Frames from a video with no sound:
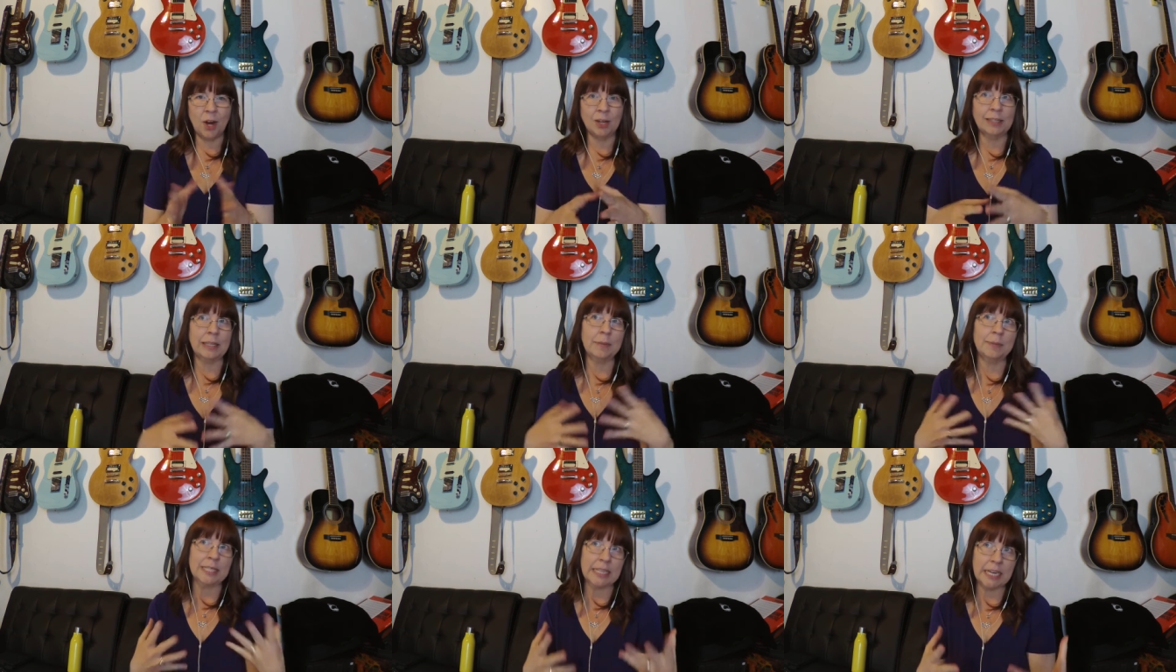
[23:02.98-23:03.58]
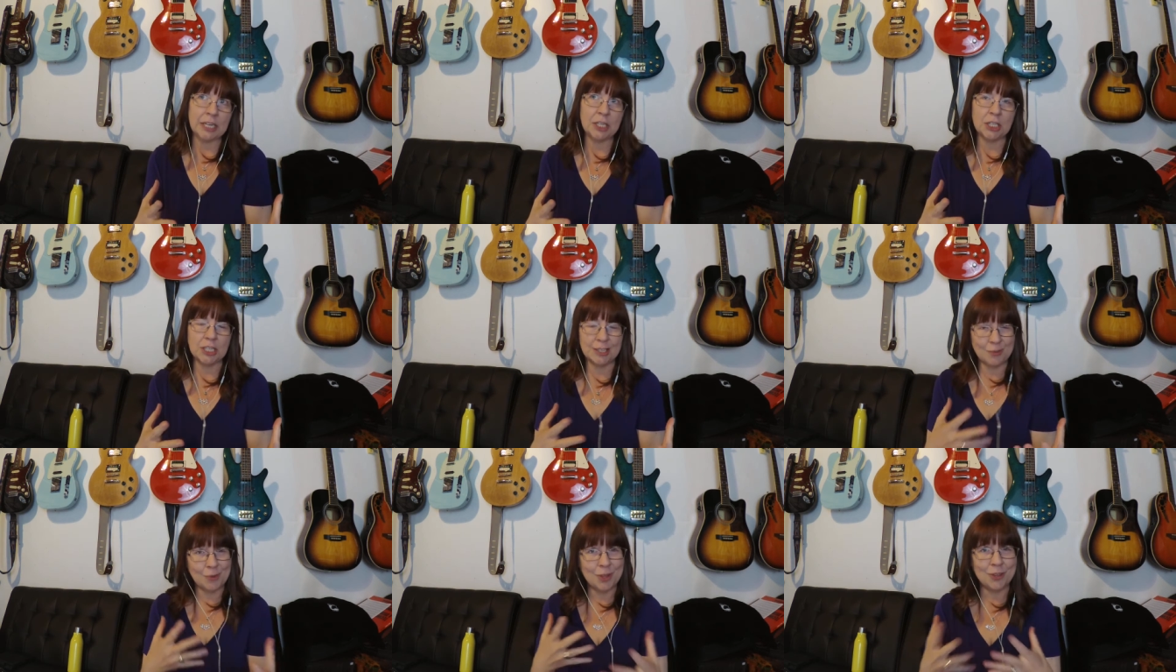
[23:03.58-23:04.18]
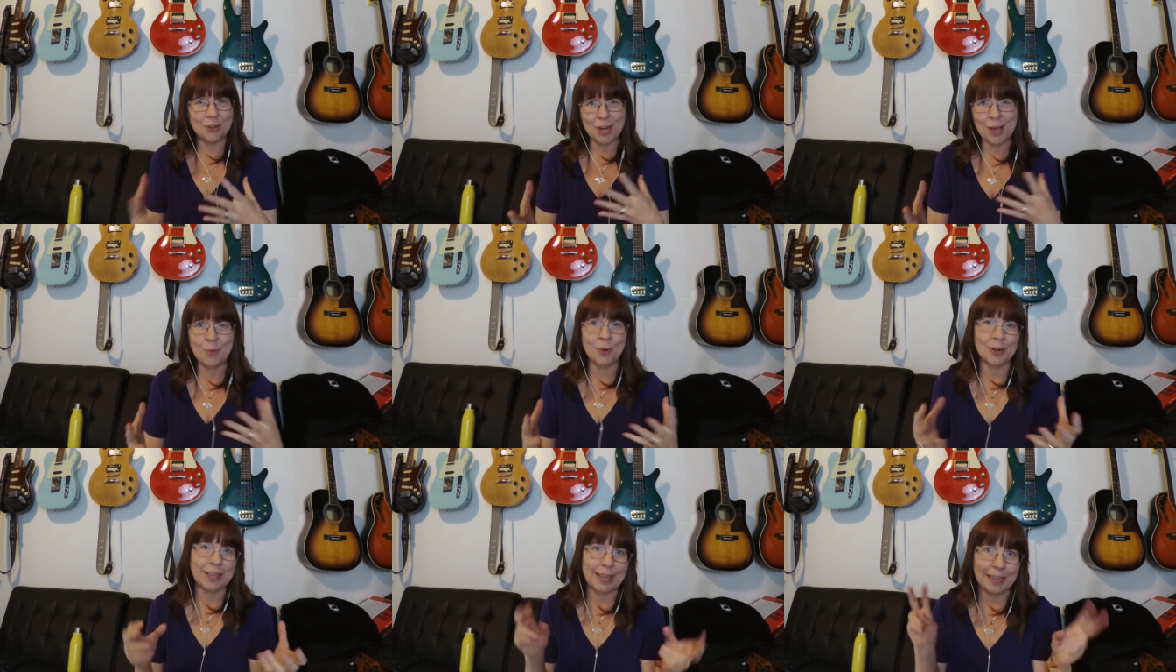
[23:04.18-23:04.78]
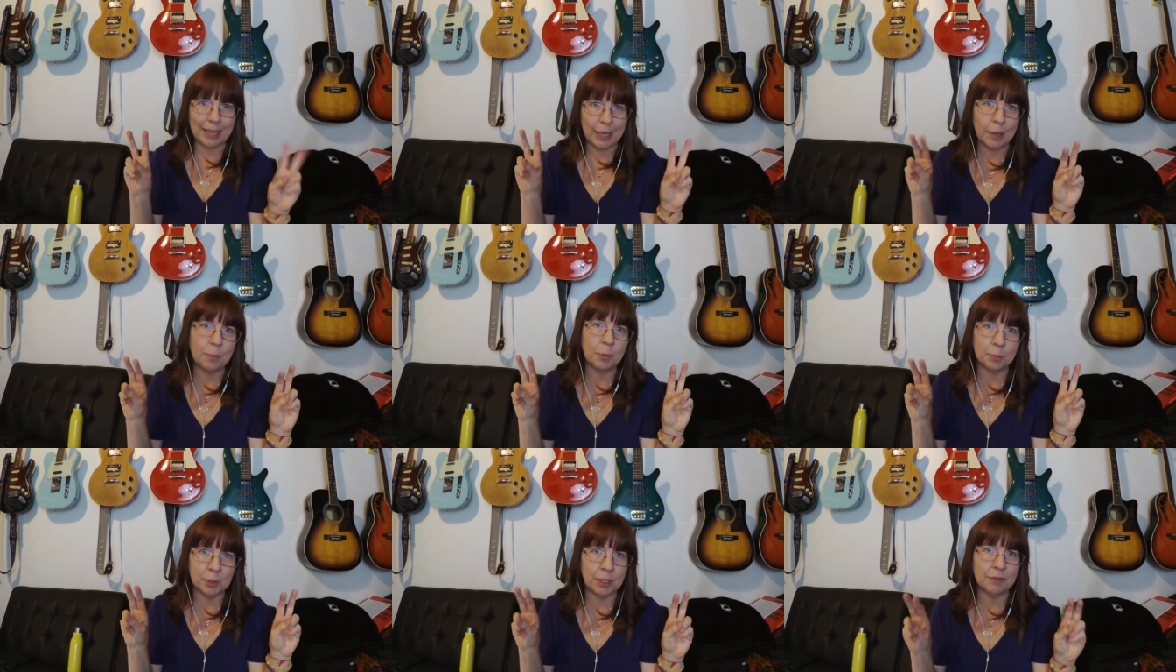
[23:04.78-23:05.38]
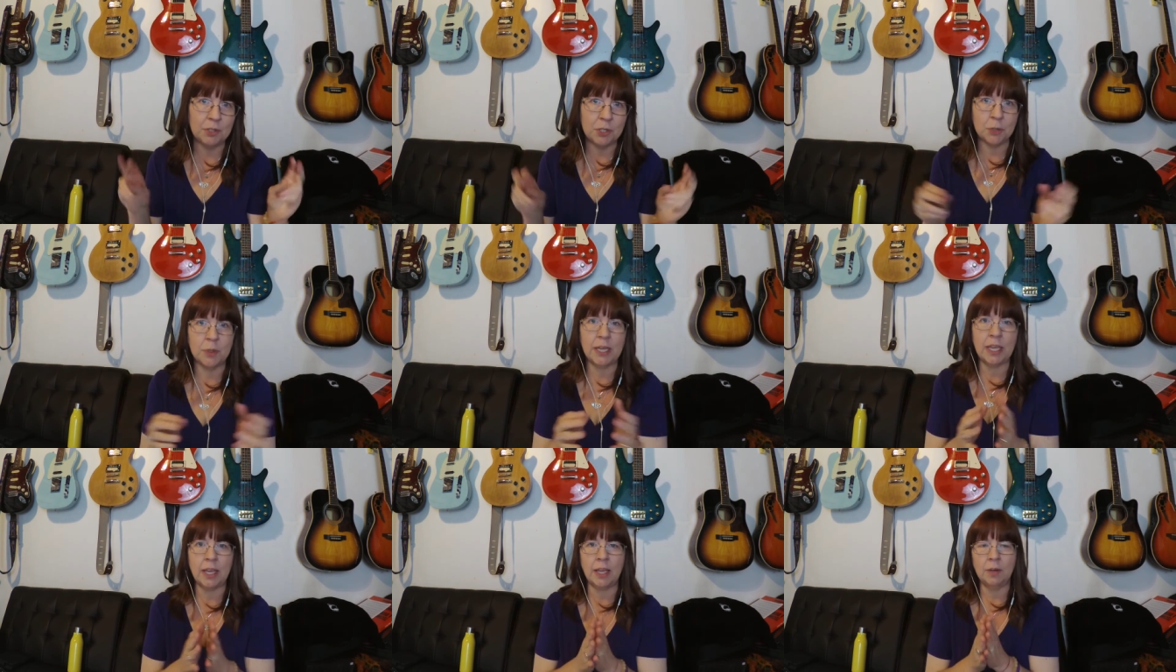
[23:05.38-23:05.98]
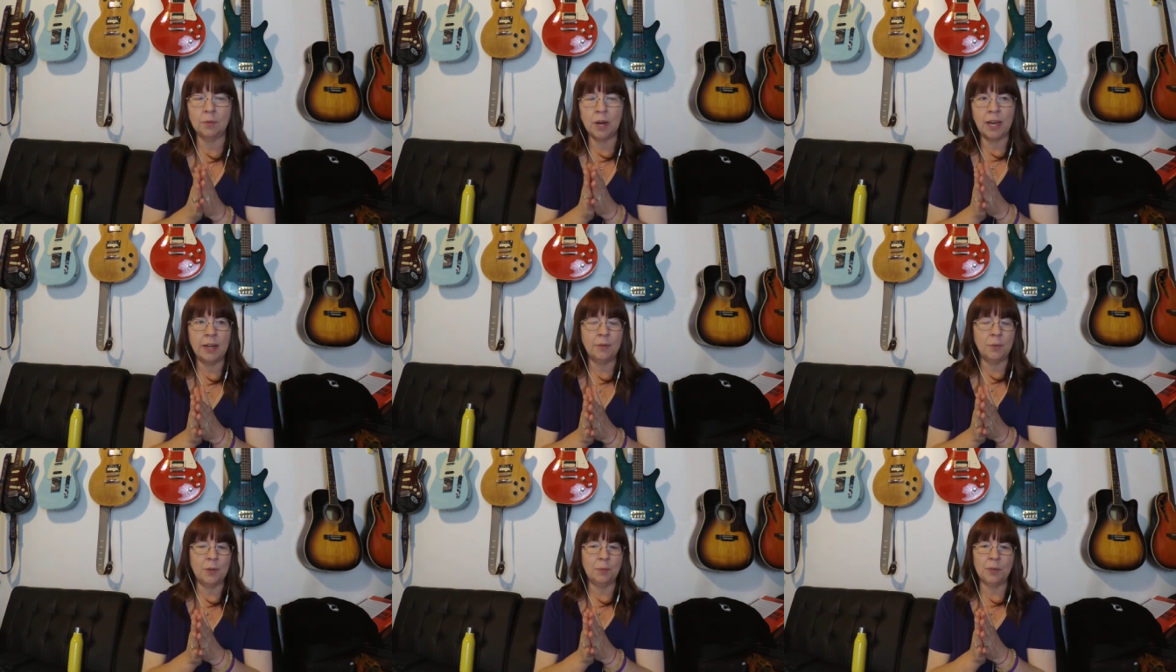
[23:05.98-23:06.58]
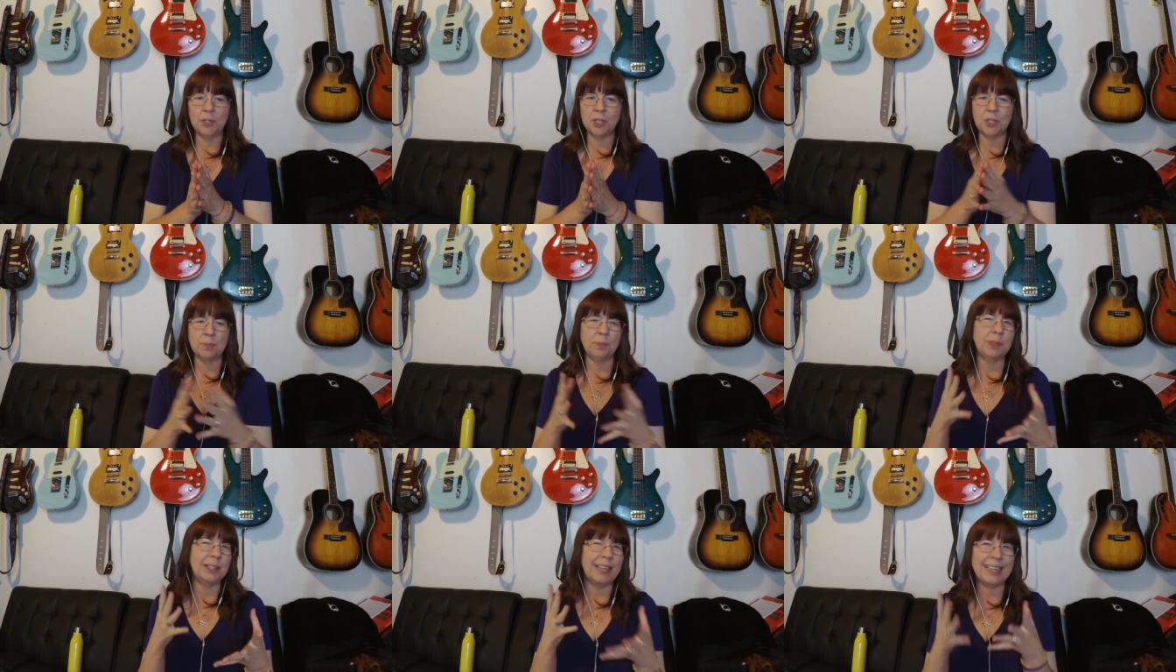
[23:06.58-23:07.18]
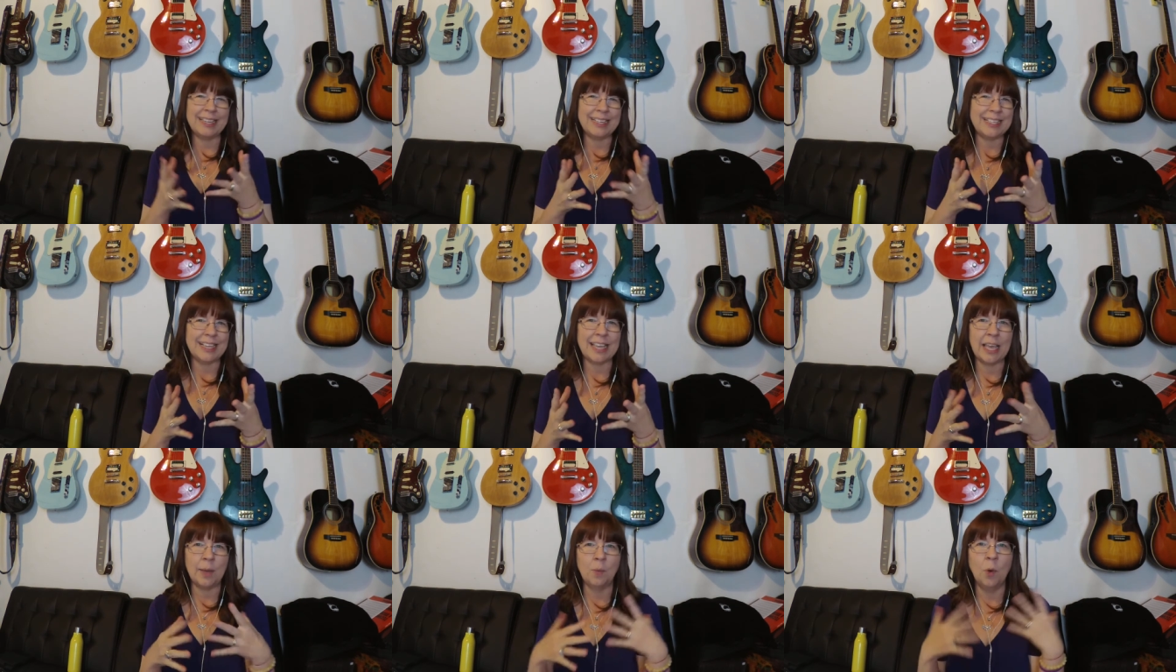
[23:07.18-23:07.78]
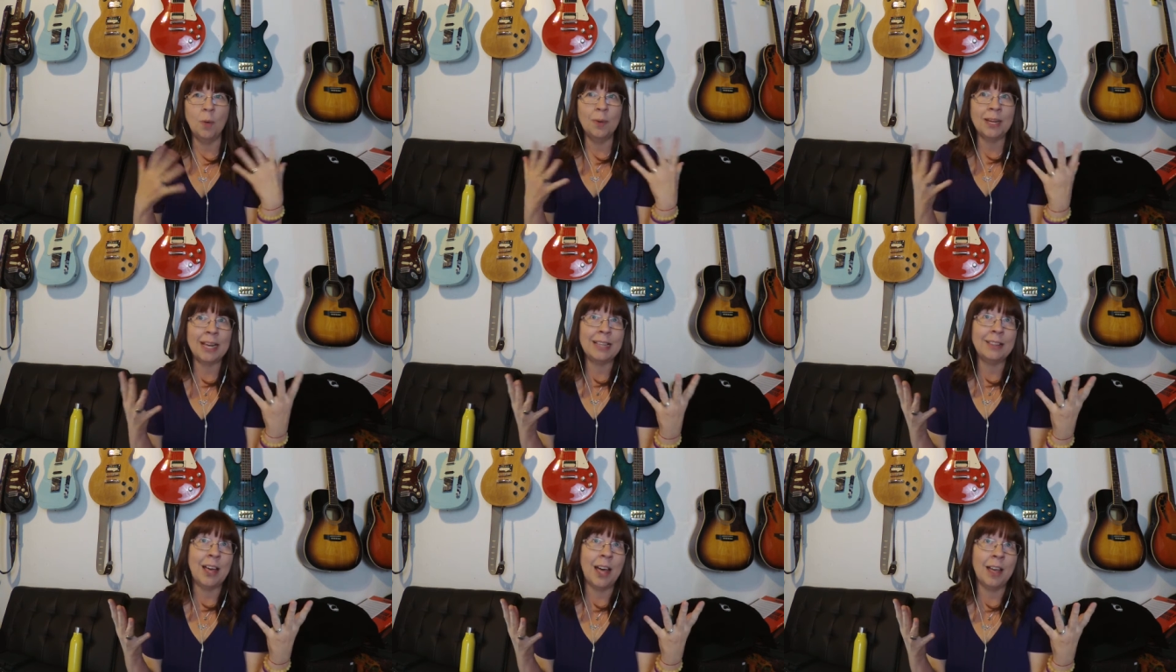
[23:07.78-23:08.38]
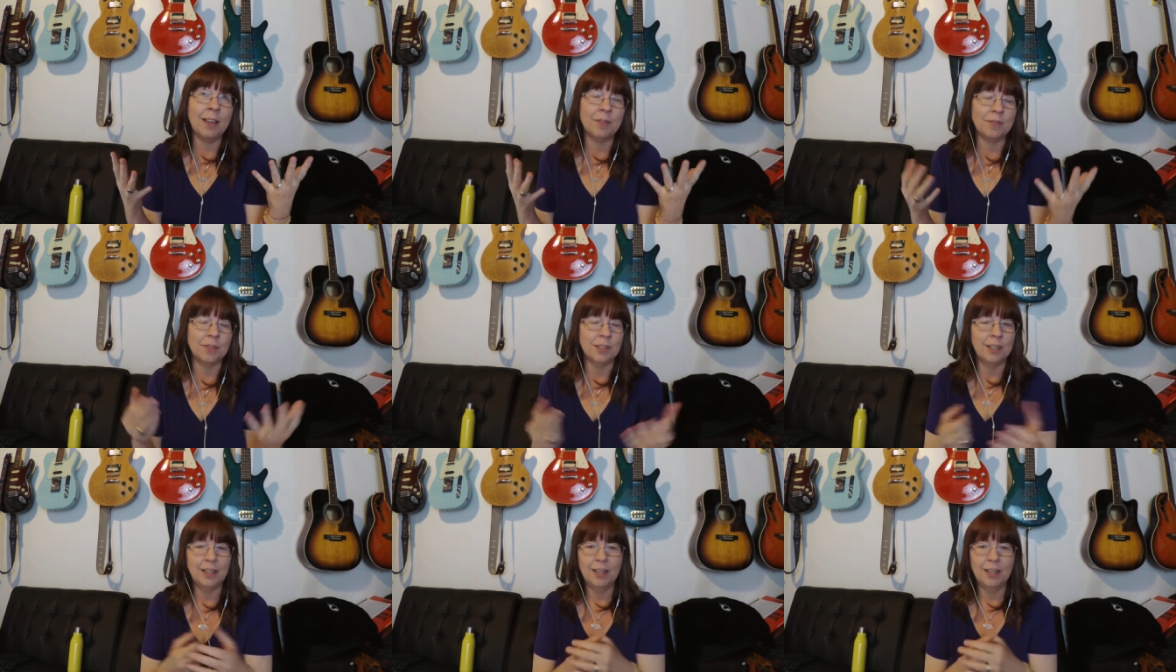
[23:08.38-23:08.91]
our limitations and whether or not we're capable of doing it, right? When we just play it as a game. What would I love?